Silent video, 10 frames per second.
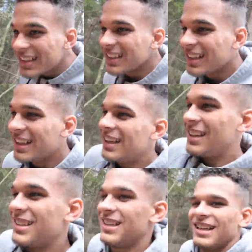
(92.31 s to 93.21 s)
It's like
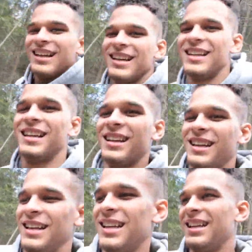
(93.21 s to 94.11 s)
that, but
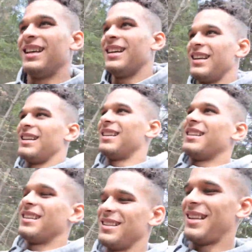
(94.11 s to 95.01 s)
no one knows
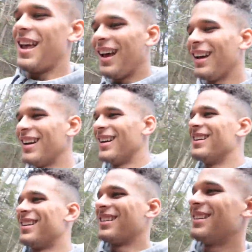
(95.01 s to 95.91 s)
about it. Right.
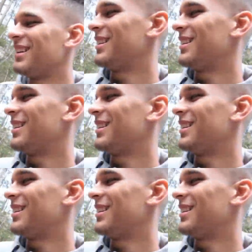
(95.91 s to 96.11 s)
yep.